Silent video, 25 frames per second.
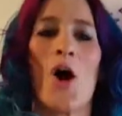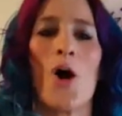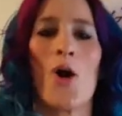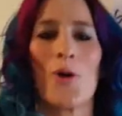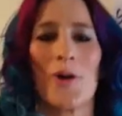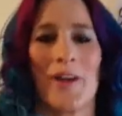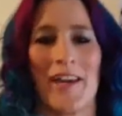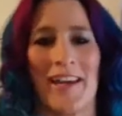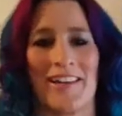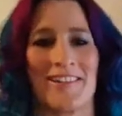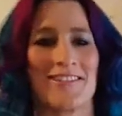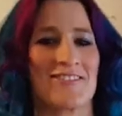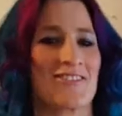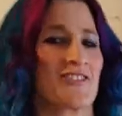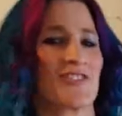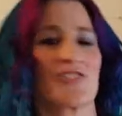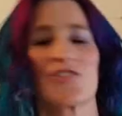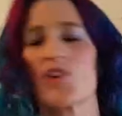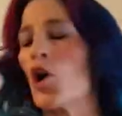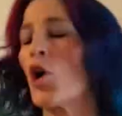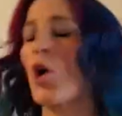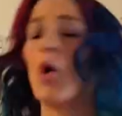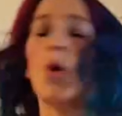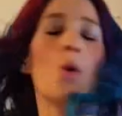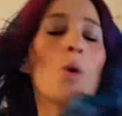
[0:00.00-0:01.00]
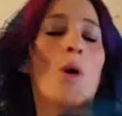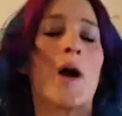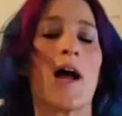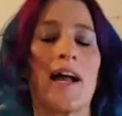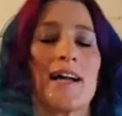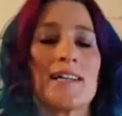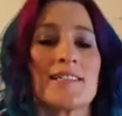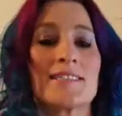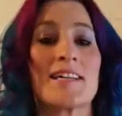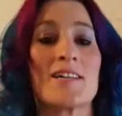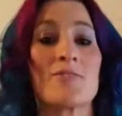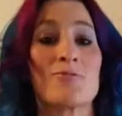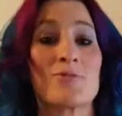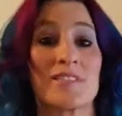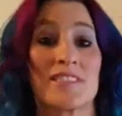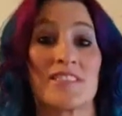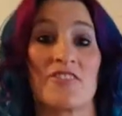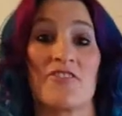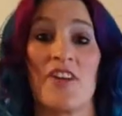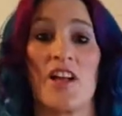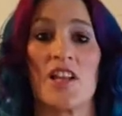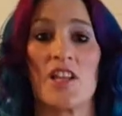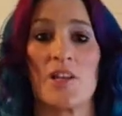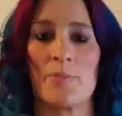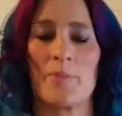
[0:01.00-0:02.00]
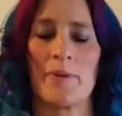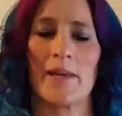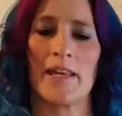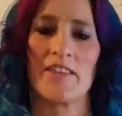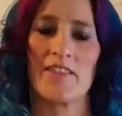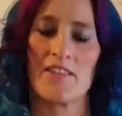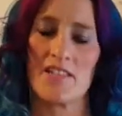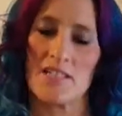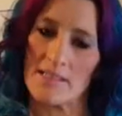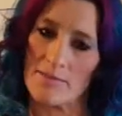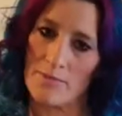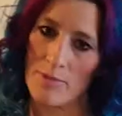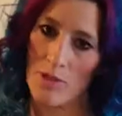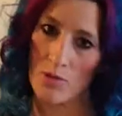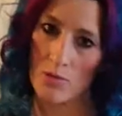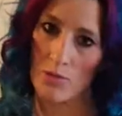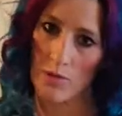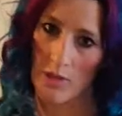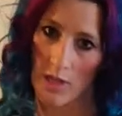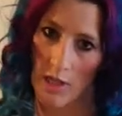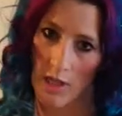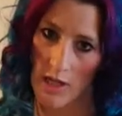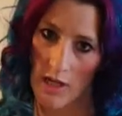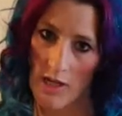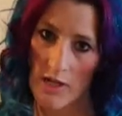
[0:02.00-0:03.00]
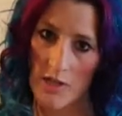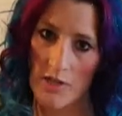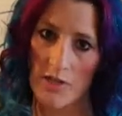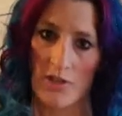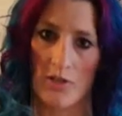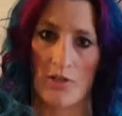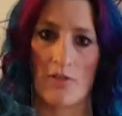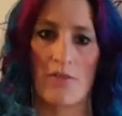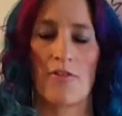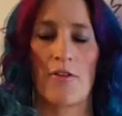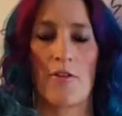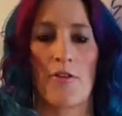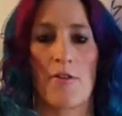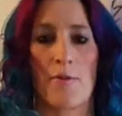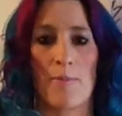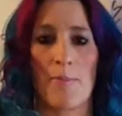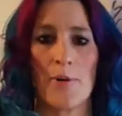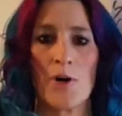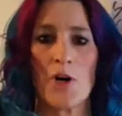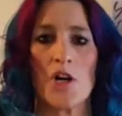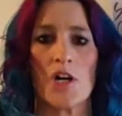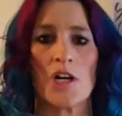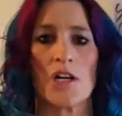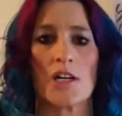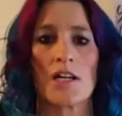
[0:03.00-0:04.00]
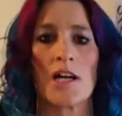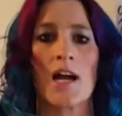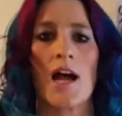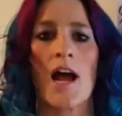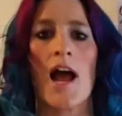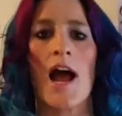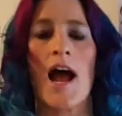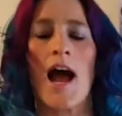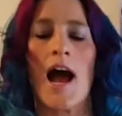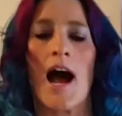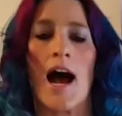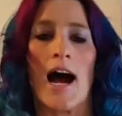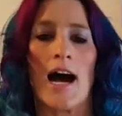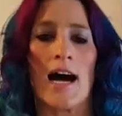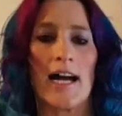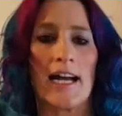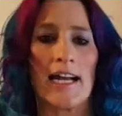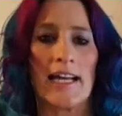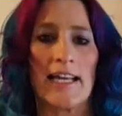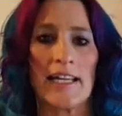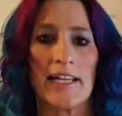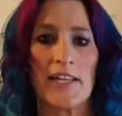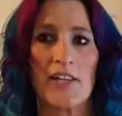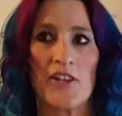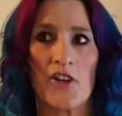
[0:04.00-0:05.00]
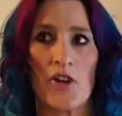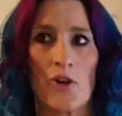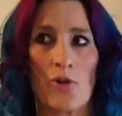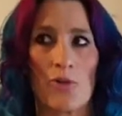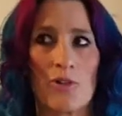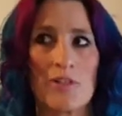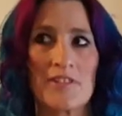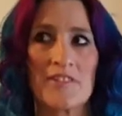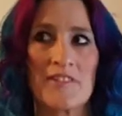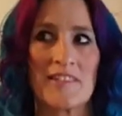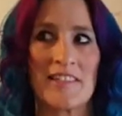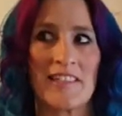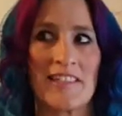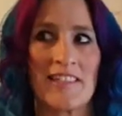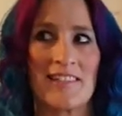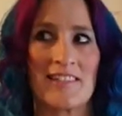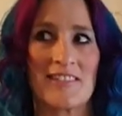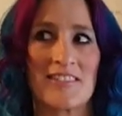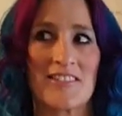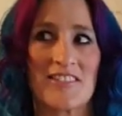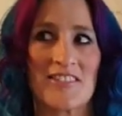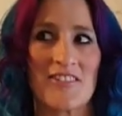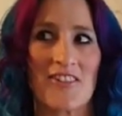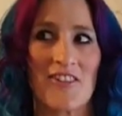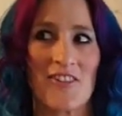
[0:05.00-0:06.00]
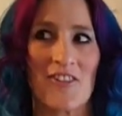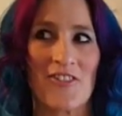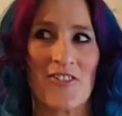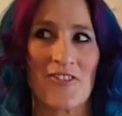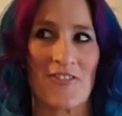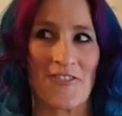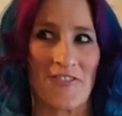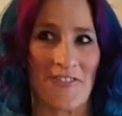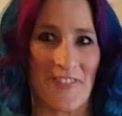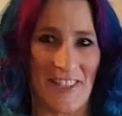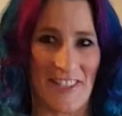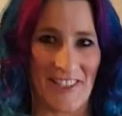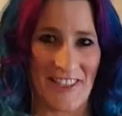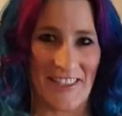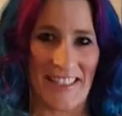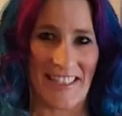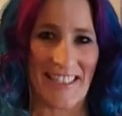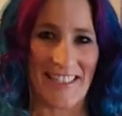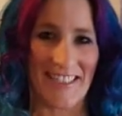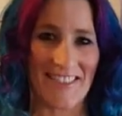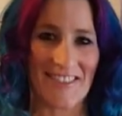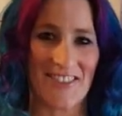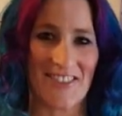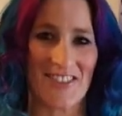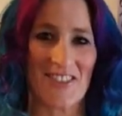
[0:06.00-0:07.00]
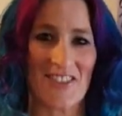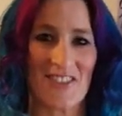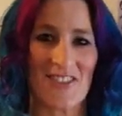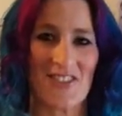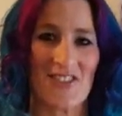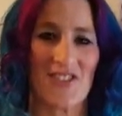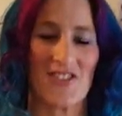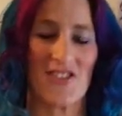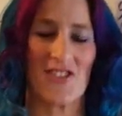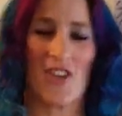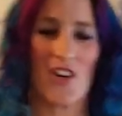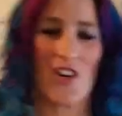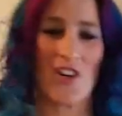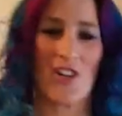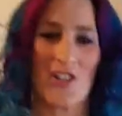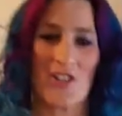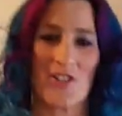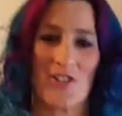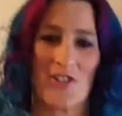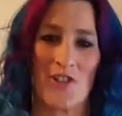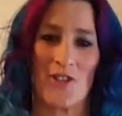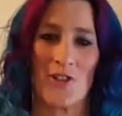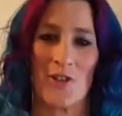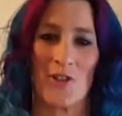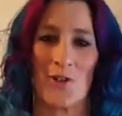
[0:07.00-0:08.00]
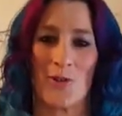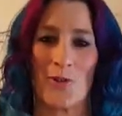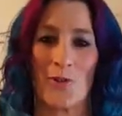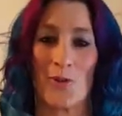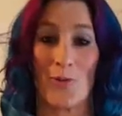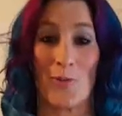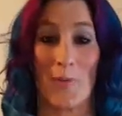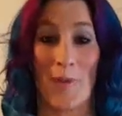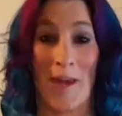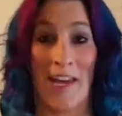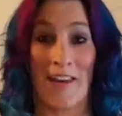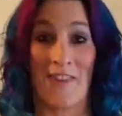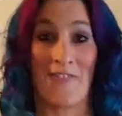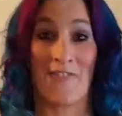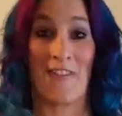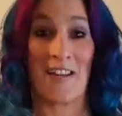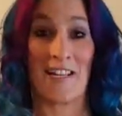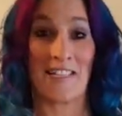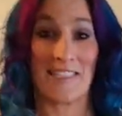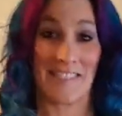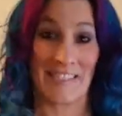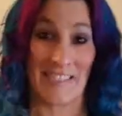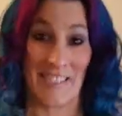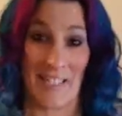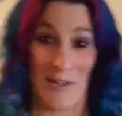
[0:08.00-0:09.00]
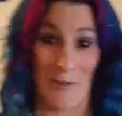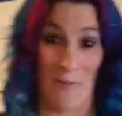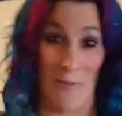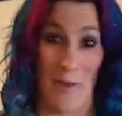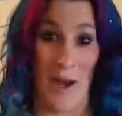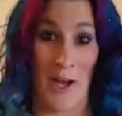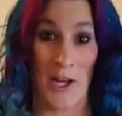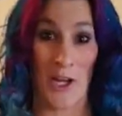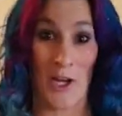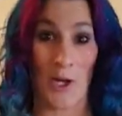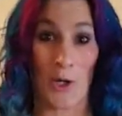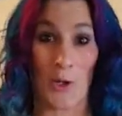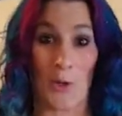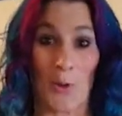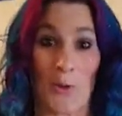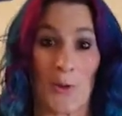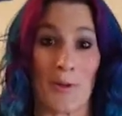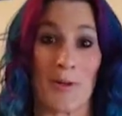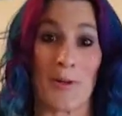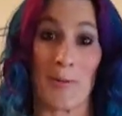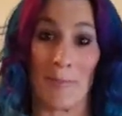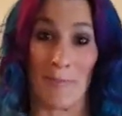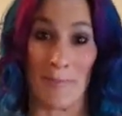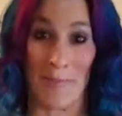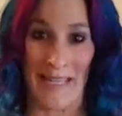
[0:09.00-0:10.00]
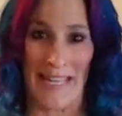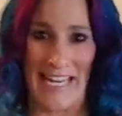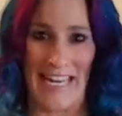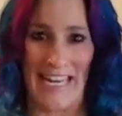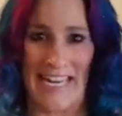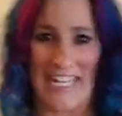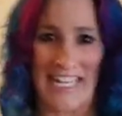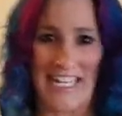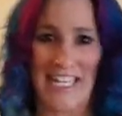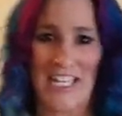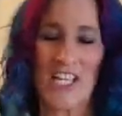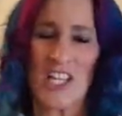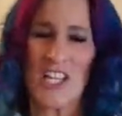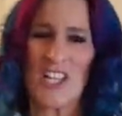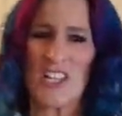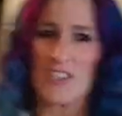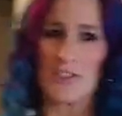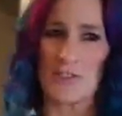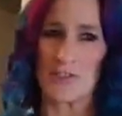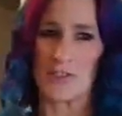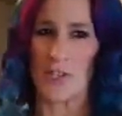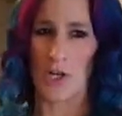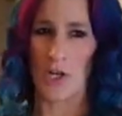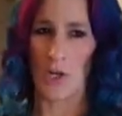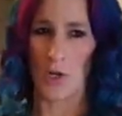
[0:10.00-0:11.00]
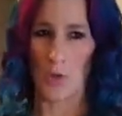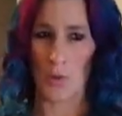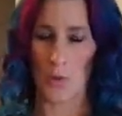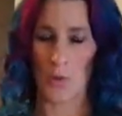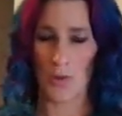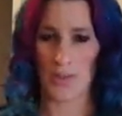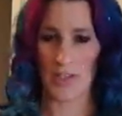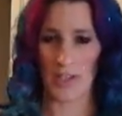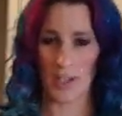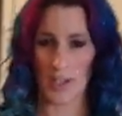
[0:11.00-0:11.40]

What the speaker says: Okay, so as I was developing this mutant character for the book, I noticed these feelings start to manifest in my own being. So